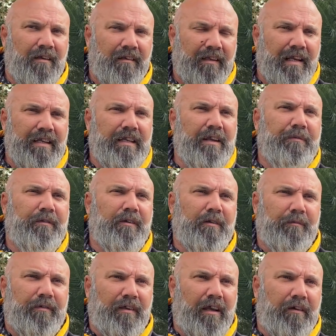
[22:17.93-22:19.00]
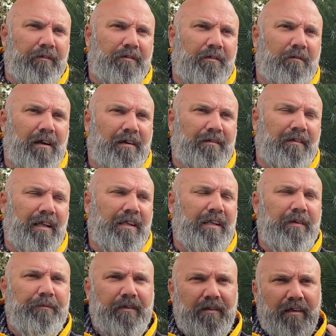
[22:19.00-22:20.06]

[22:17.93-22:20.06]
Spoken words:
They gifted themselves to us, and they gifted